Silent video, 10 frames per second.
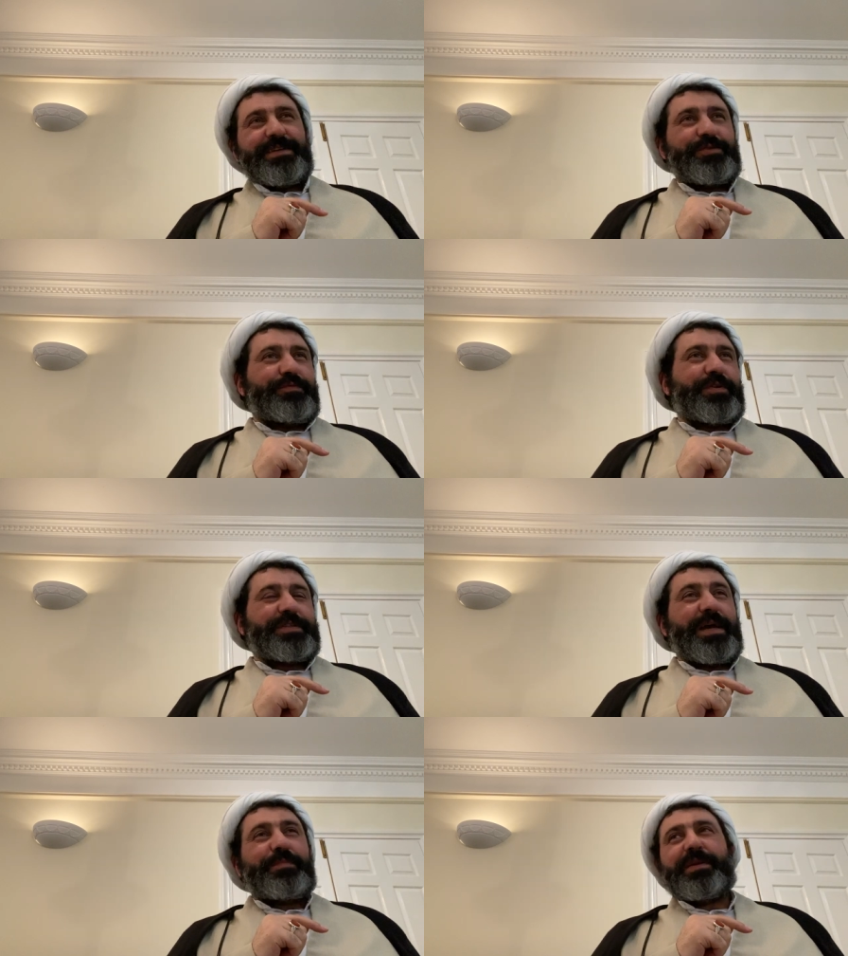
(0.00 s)
So for
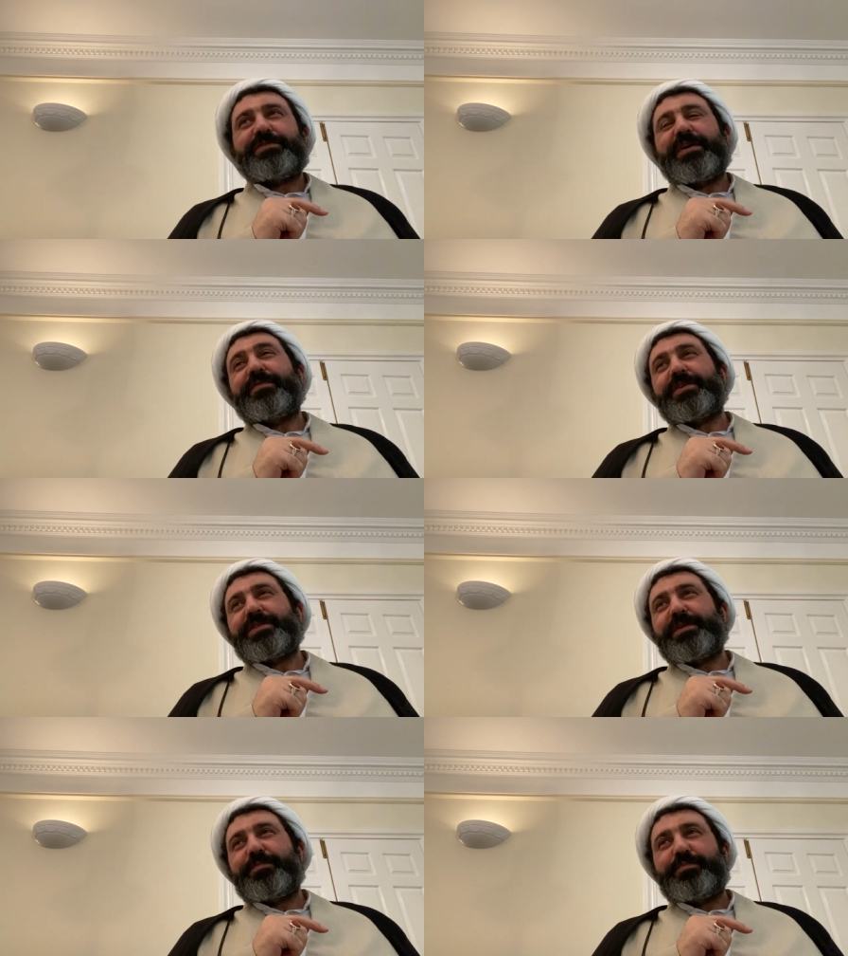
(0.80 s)
example, if someone is
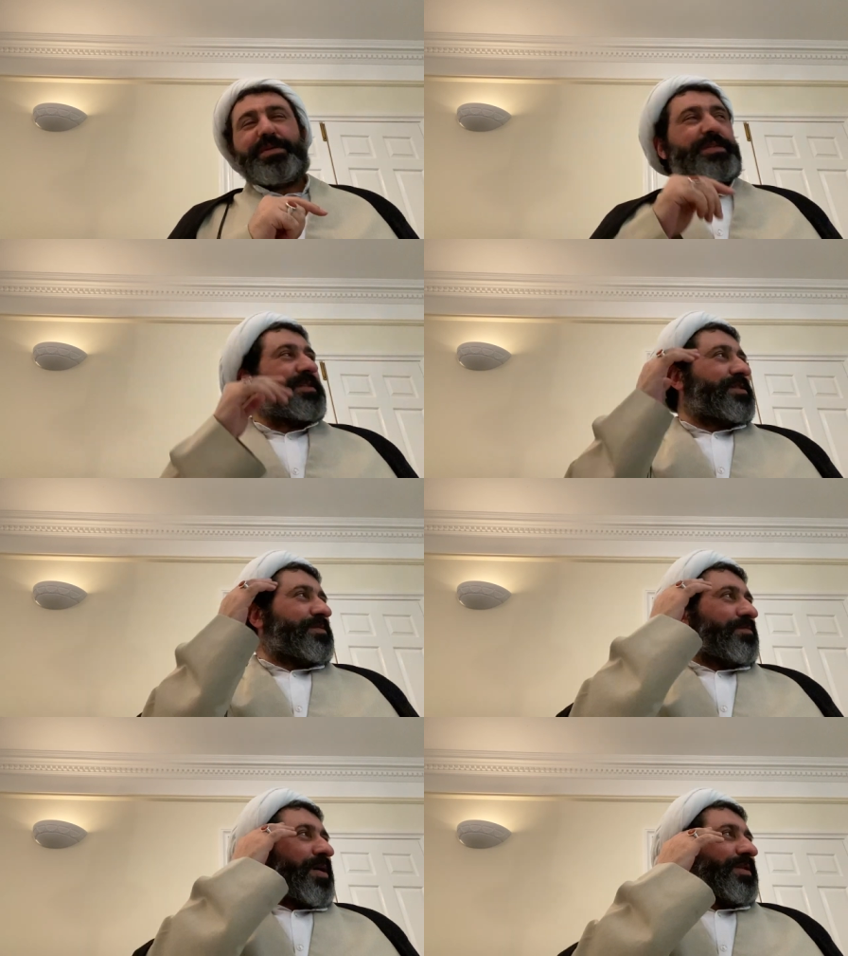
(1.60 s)
a
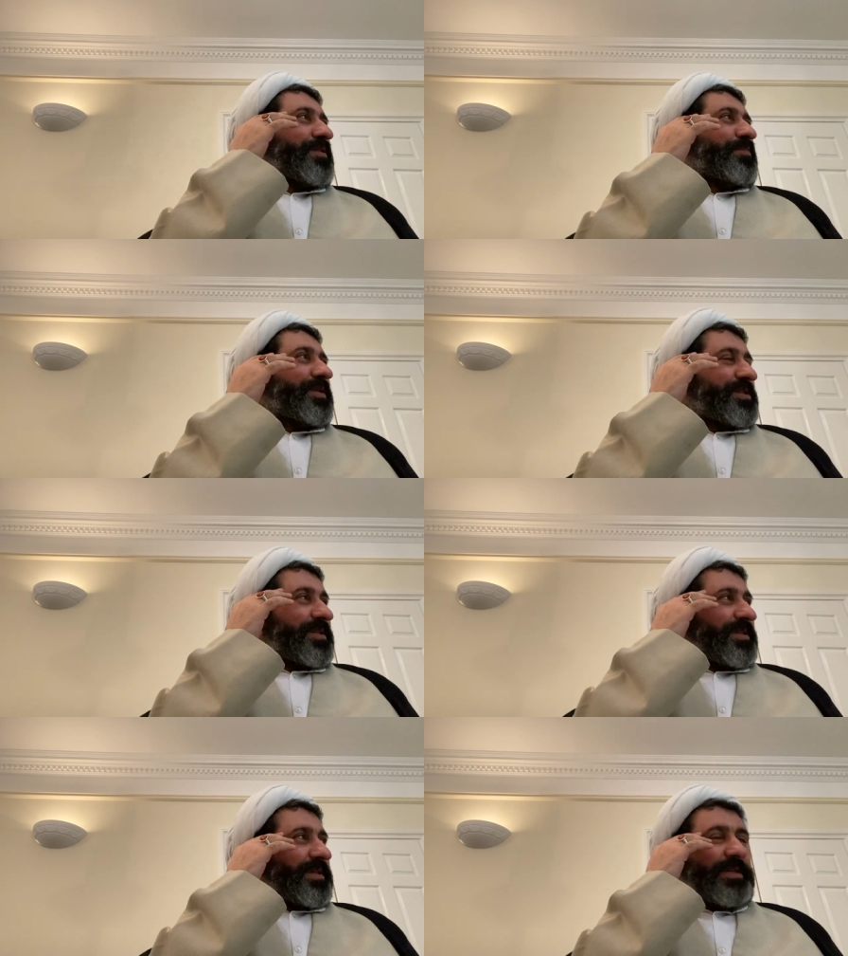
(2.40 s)
business-minded
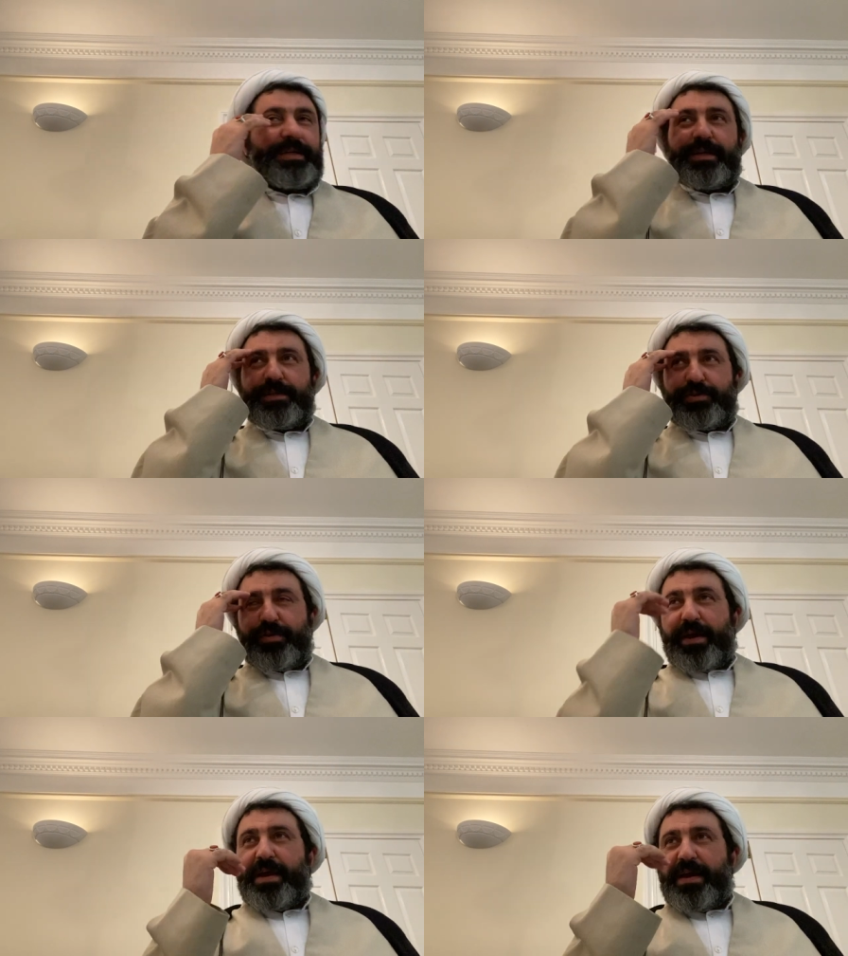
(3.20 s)
person,
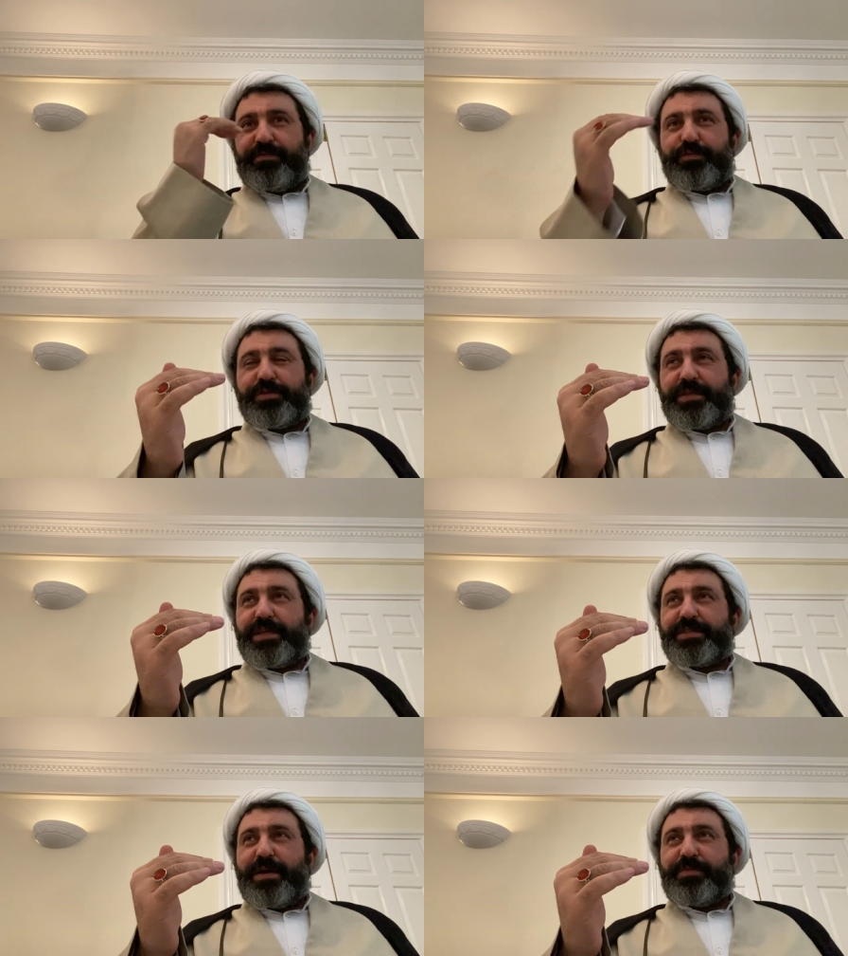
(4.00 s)
so I have to
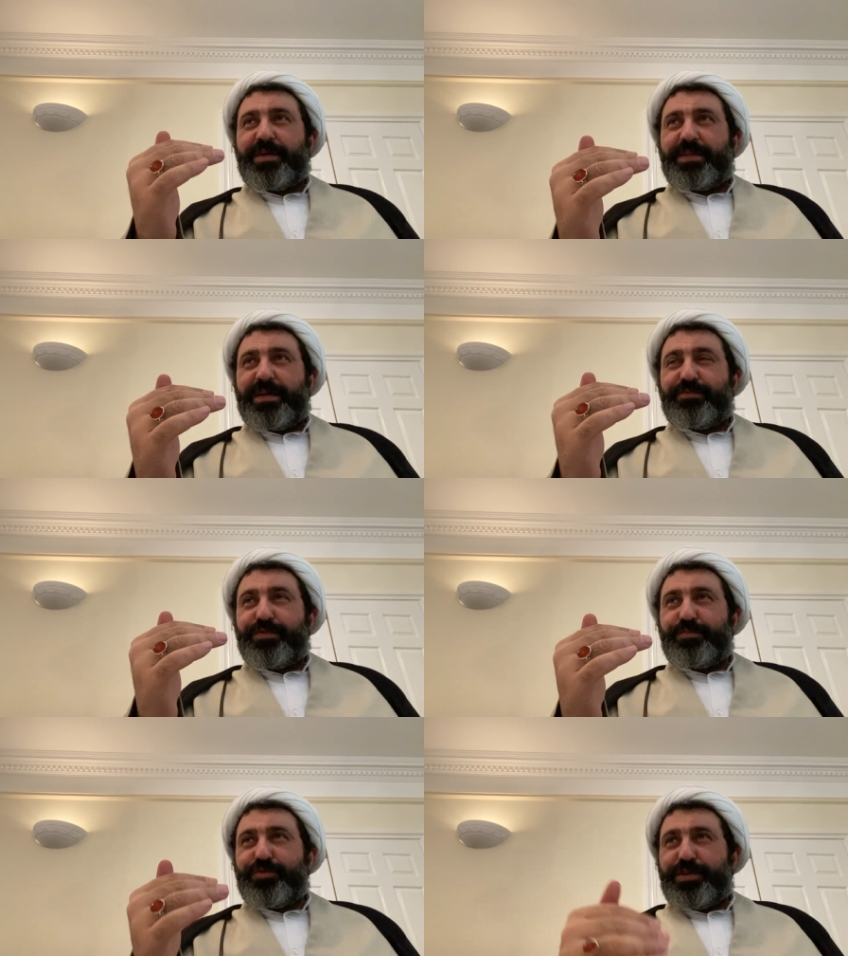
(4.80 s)
say something that
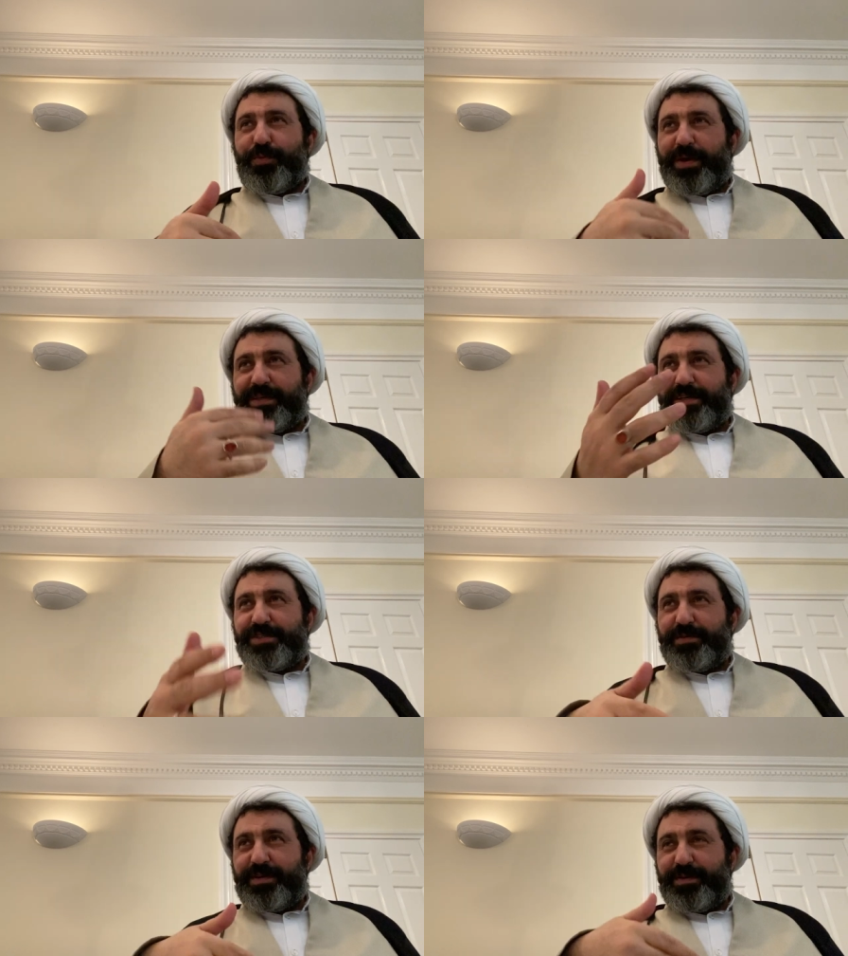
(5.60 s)
would motivate
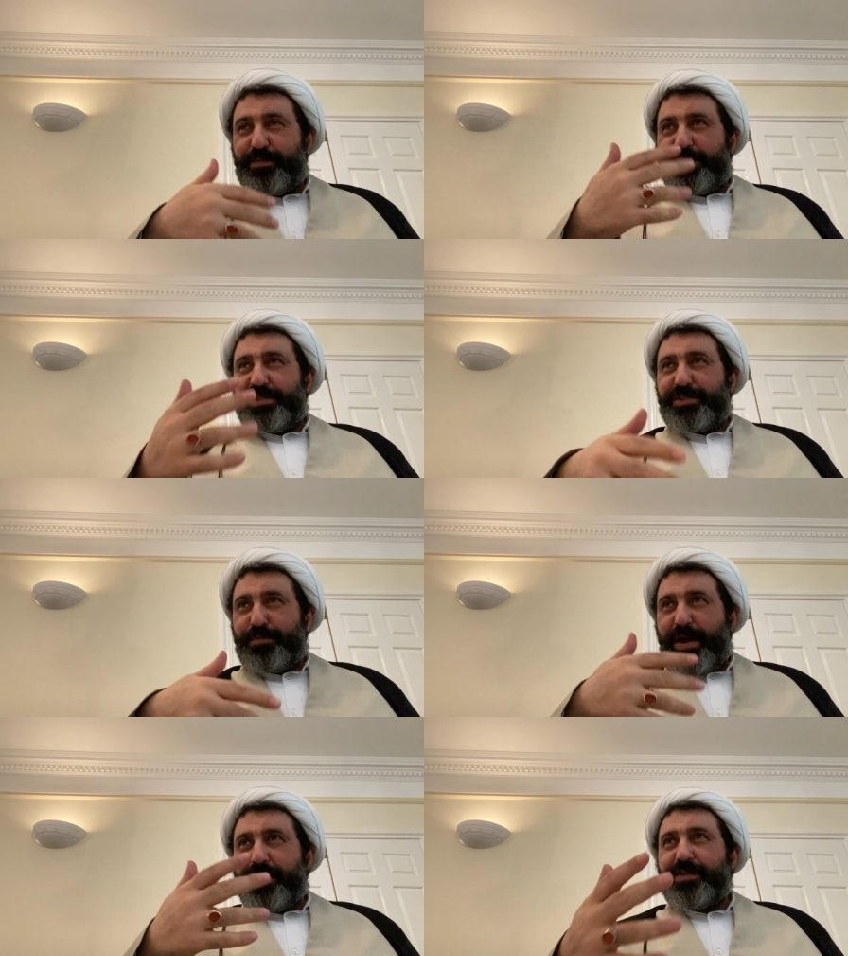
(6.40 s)
his business
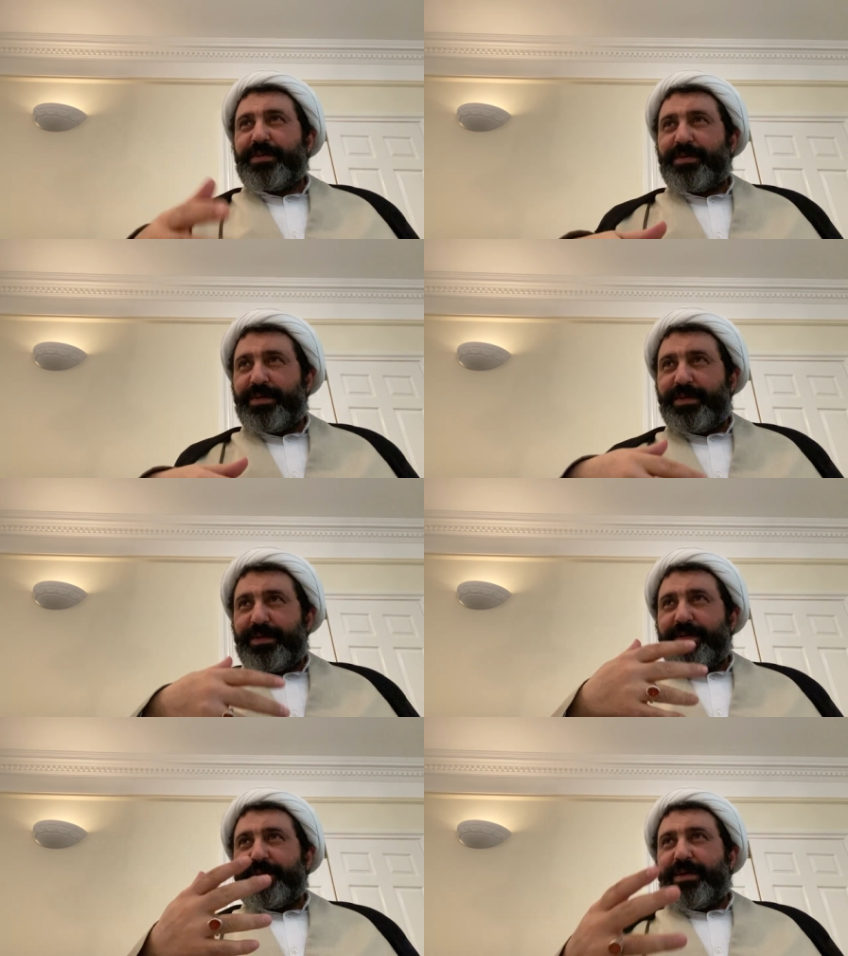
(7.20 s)
mind.
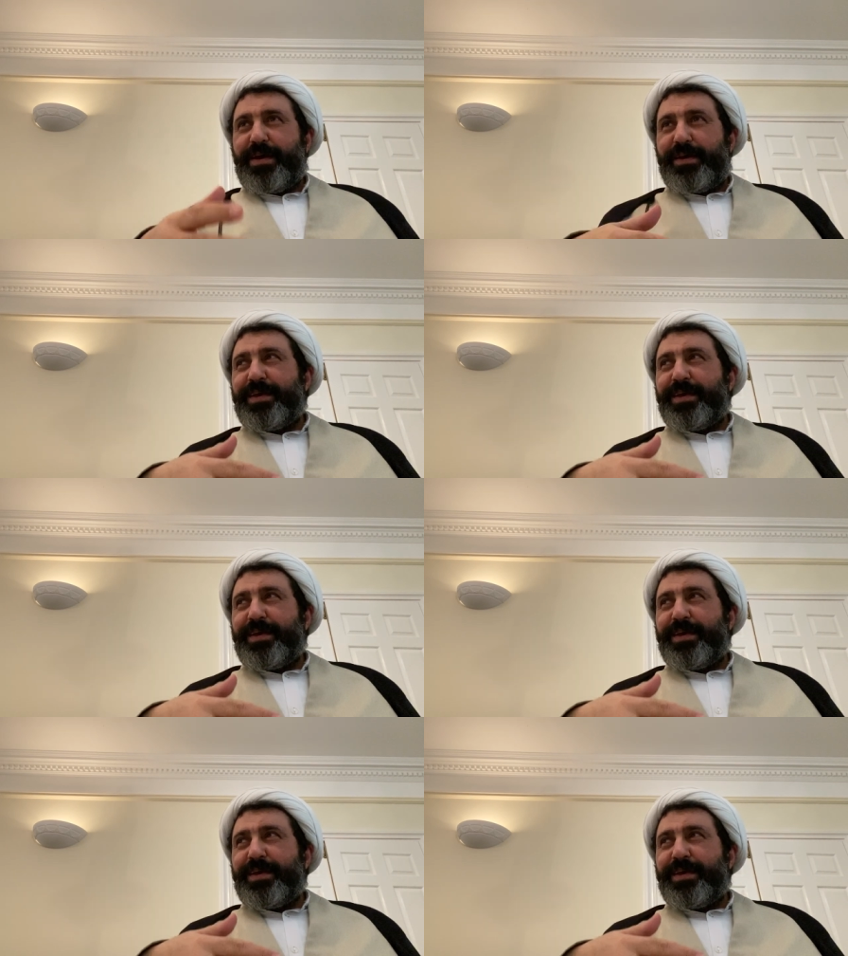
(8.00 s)
Yeah.